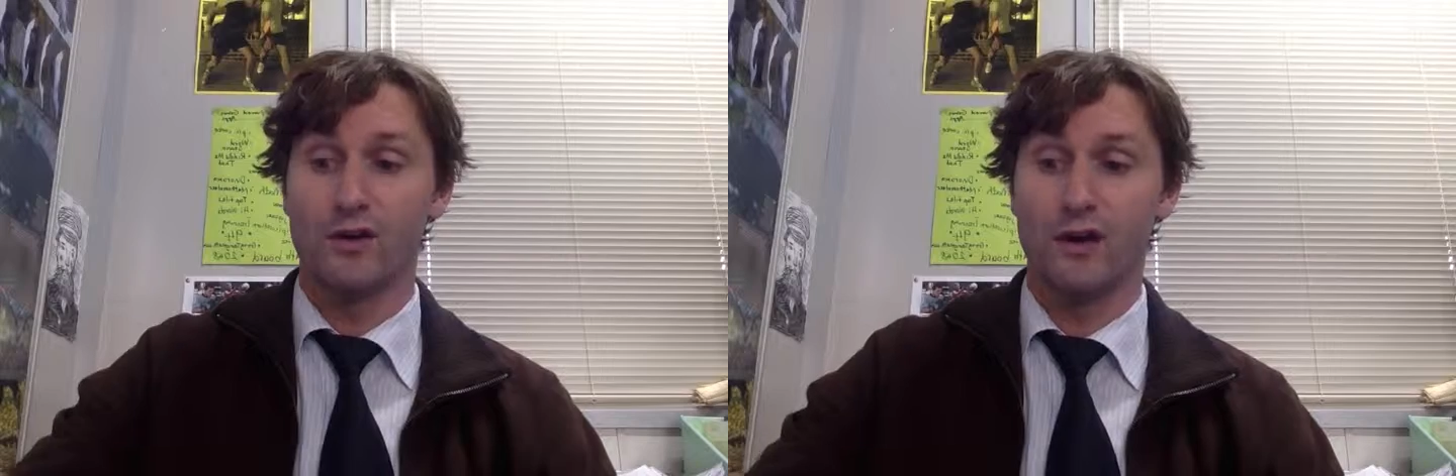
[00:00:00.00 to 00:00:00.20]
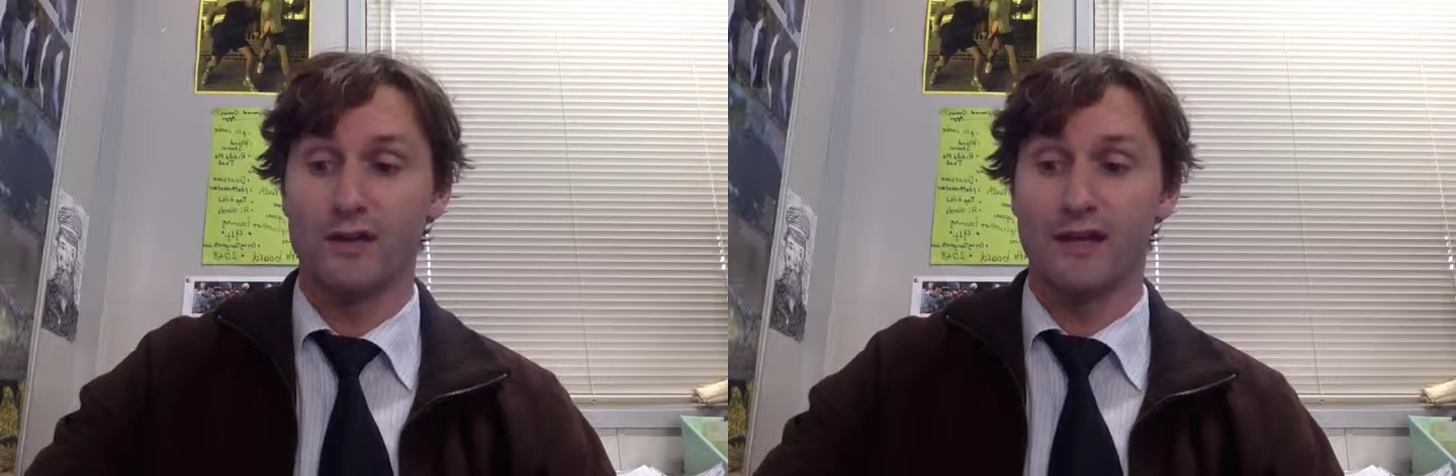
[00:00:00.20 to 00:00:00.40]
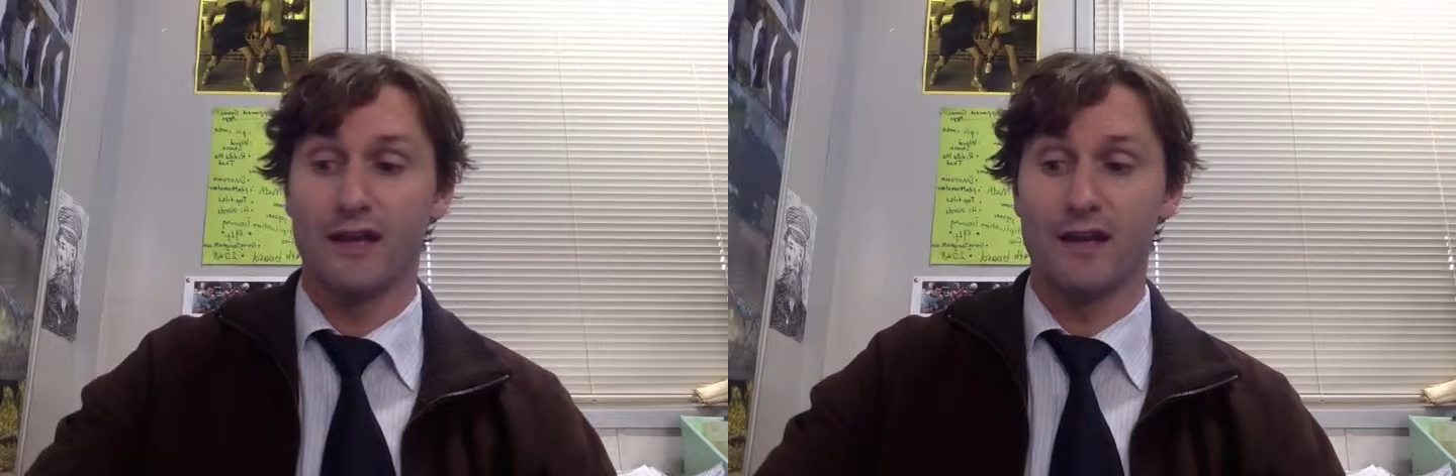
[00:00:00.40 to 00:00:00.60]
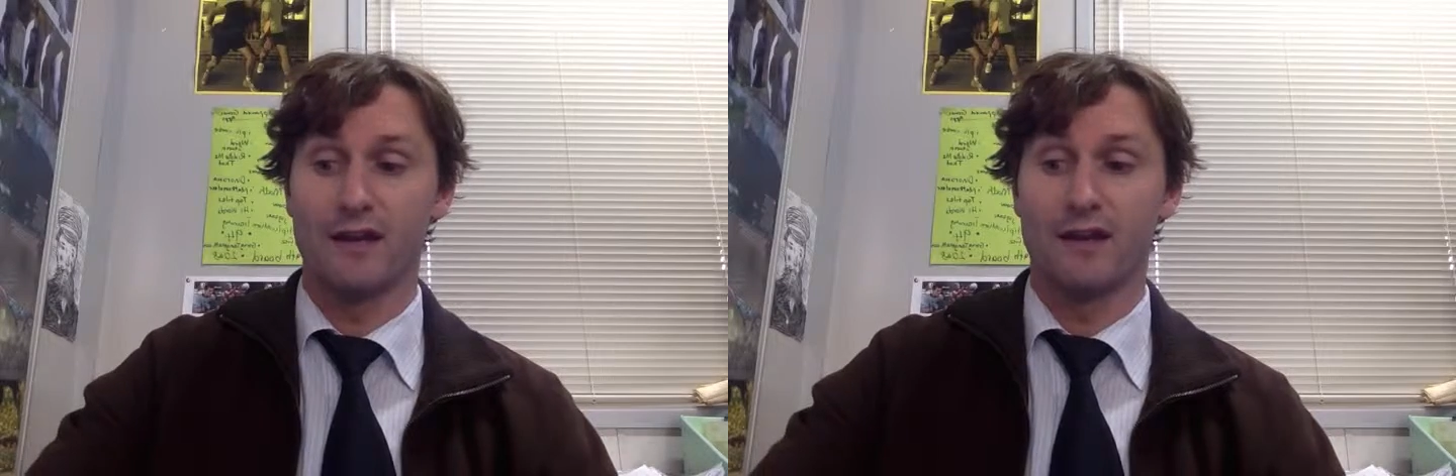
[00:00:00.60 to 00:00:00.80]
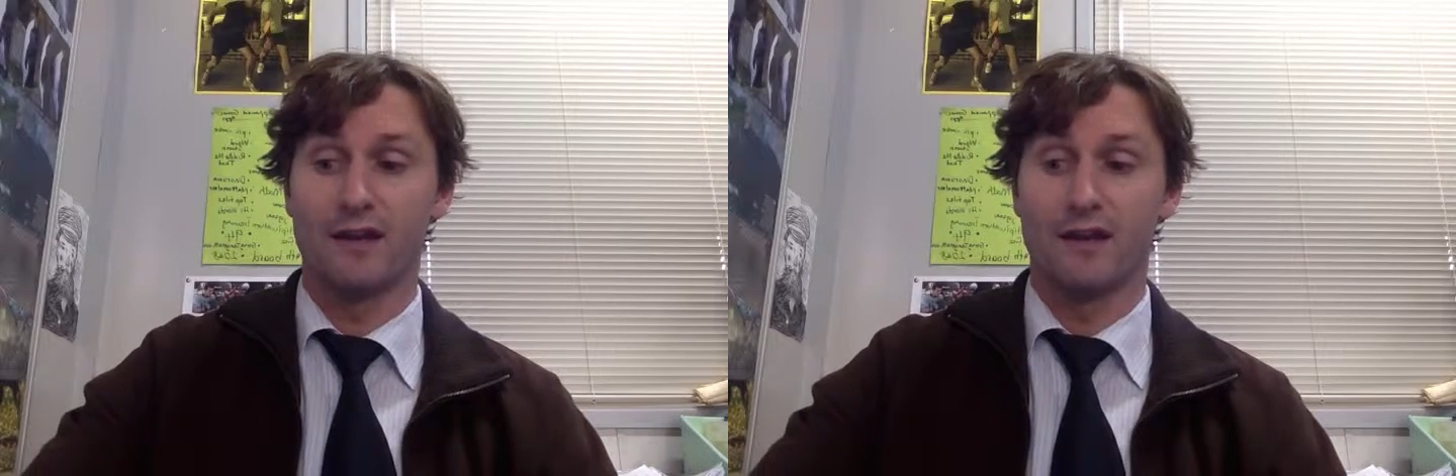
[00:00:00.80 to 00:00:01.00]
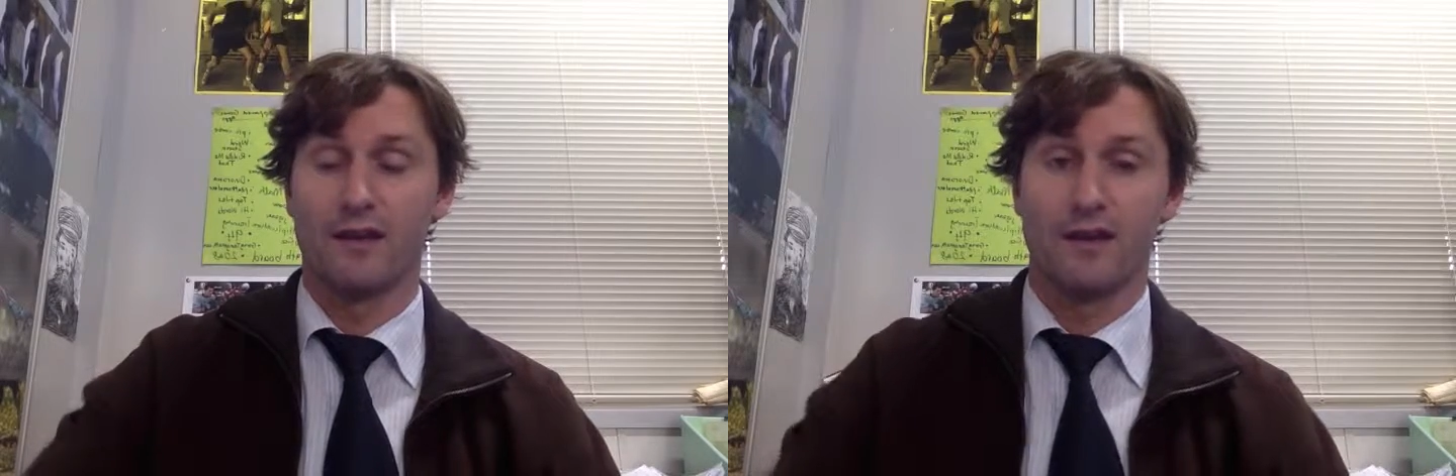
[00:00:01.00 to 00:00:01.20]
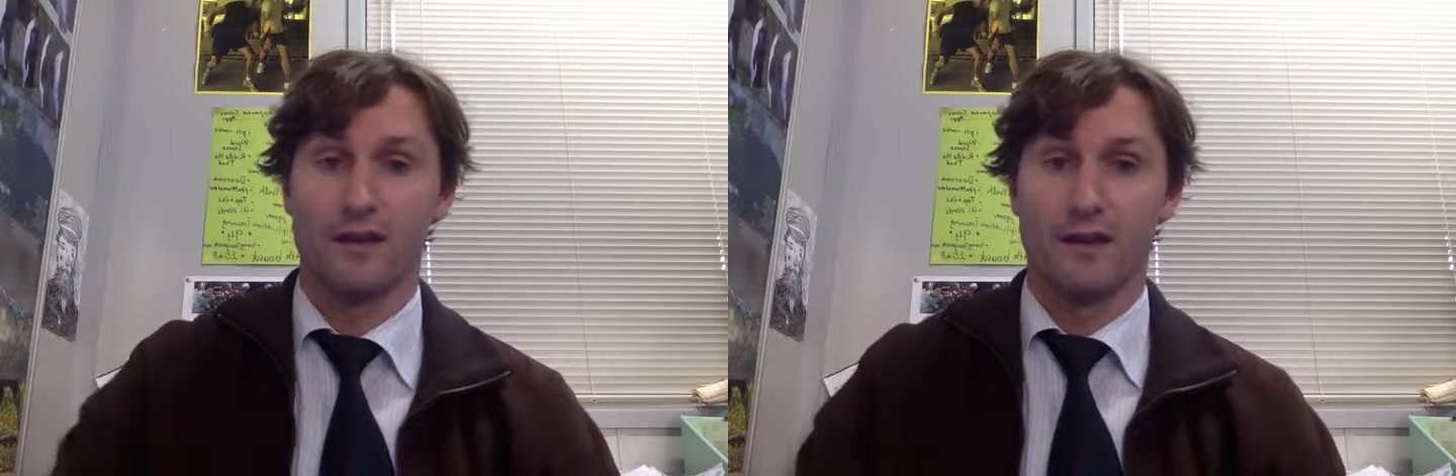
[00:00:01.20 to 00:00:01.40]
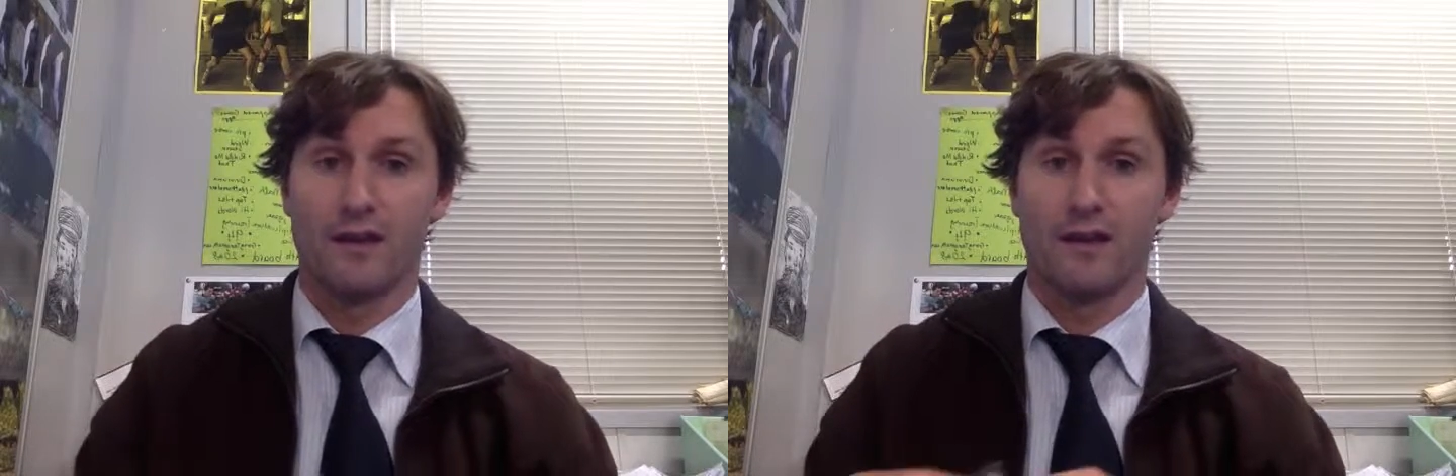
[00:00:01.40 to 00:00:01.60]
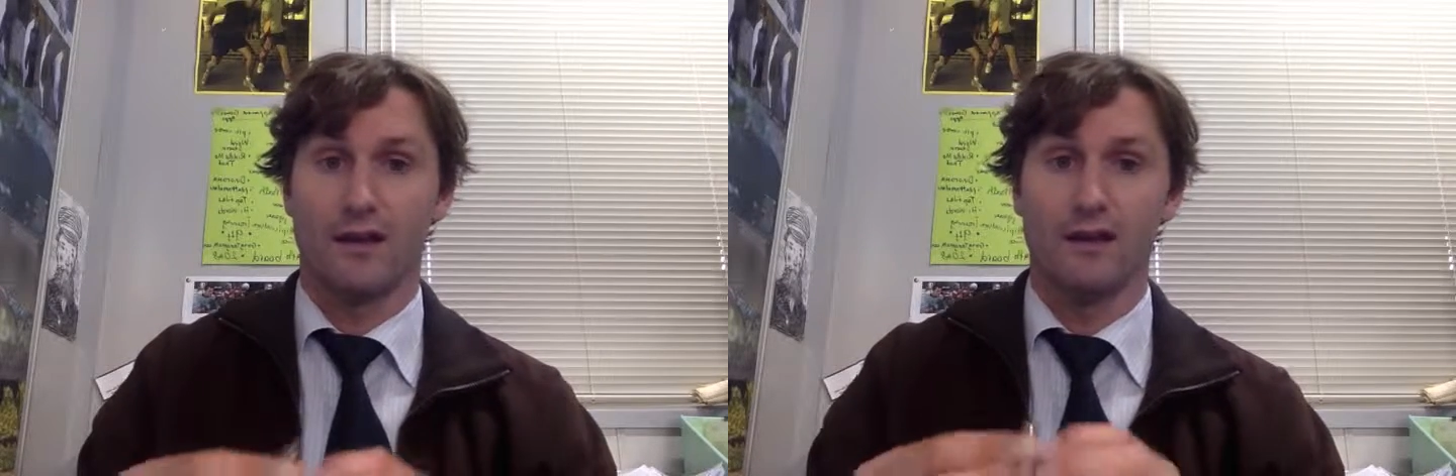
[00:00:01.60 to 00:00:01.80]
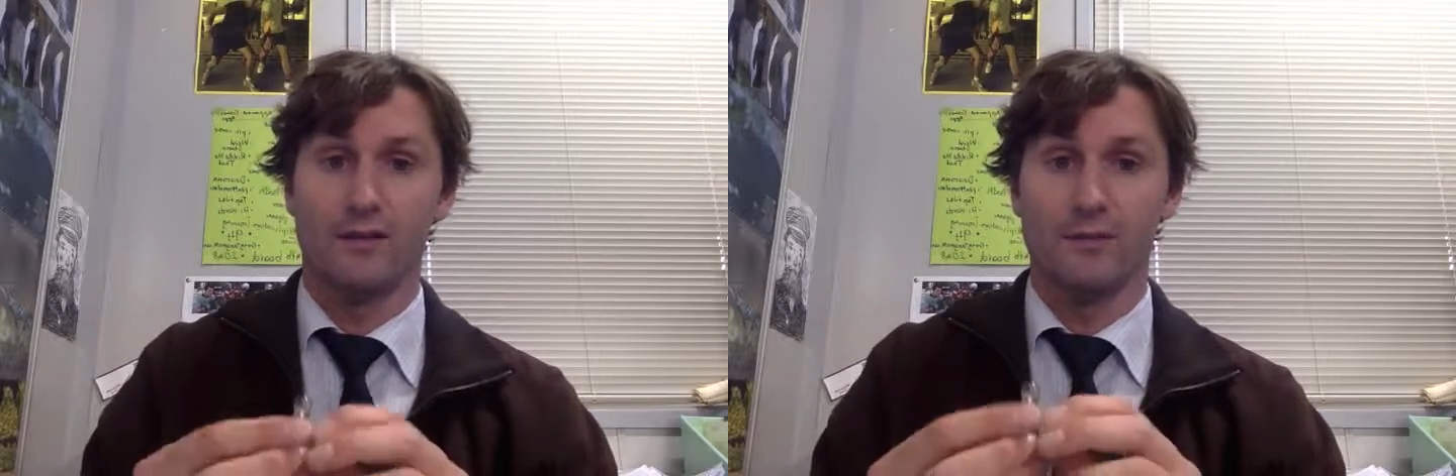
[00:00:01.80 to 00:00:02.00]
going to get
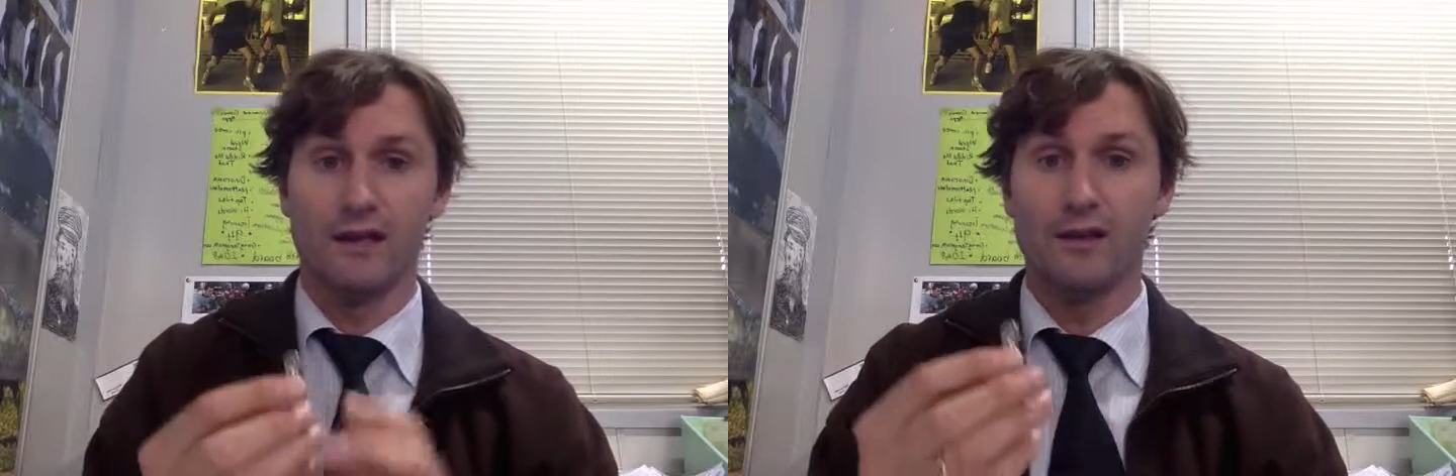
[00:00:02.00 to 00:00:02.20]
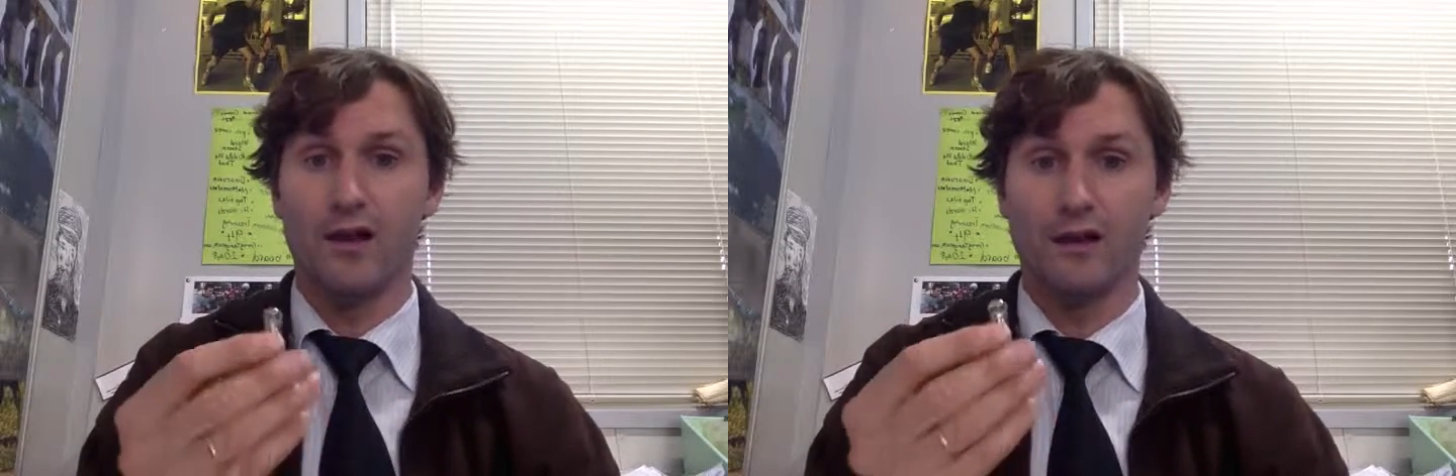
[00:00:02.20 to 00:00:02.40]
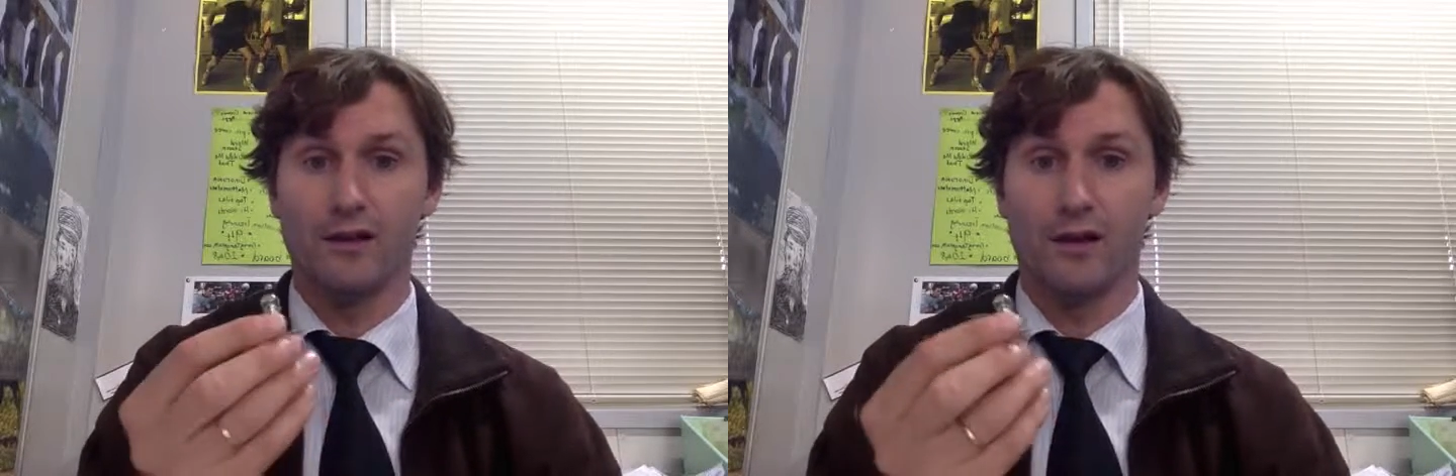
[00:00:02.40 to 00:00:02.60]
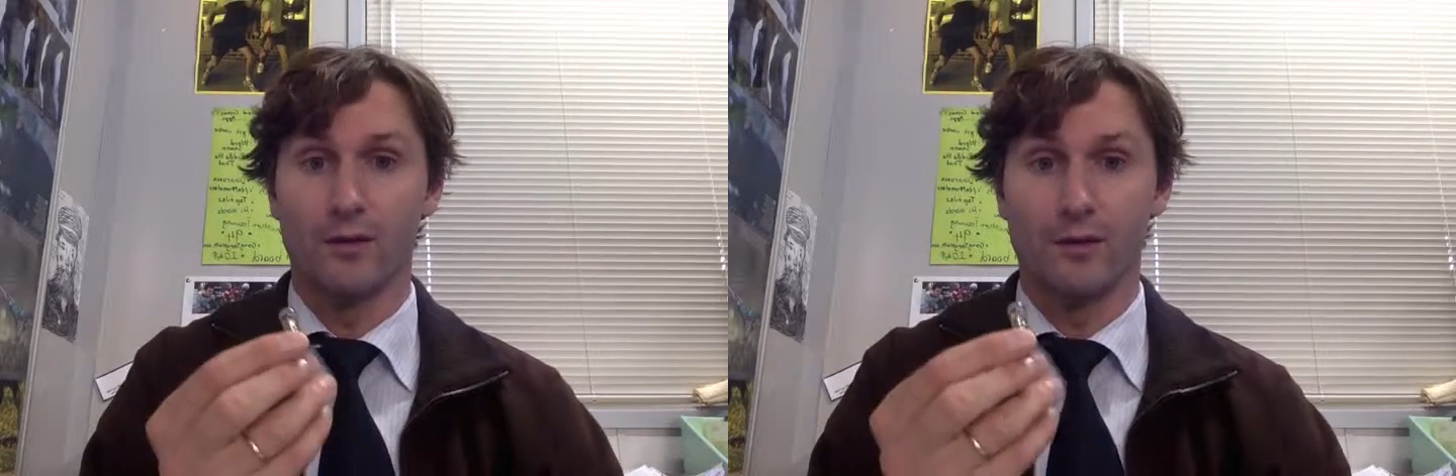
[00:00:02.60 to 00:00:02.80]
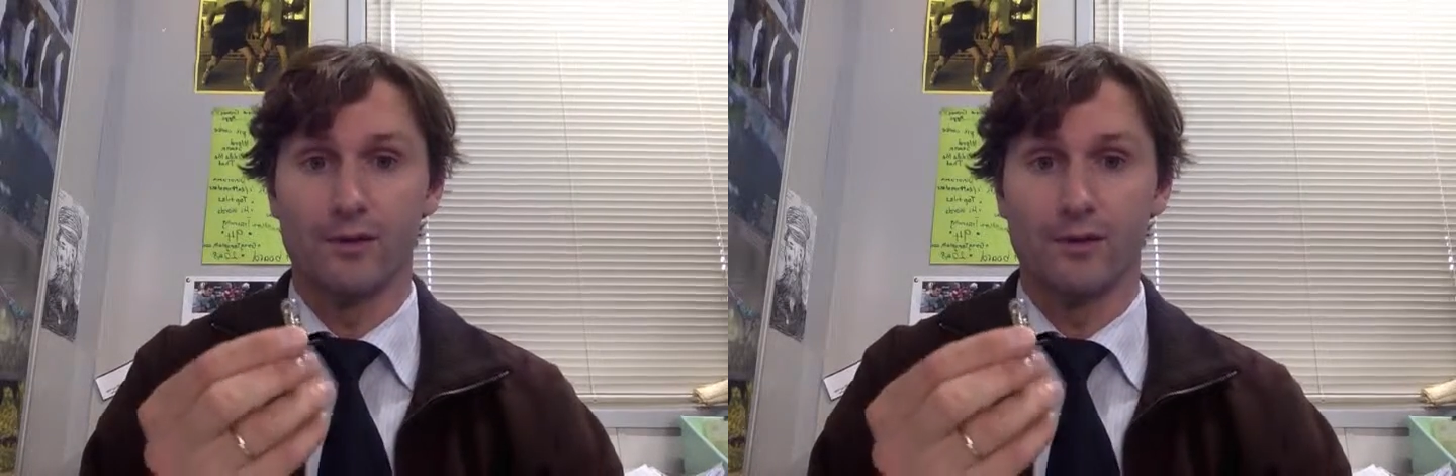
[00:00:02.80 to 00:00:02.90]
a little mini light globe,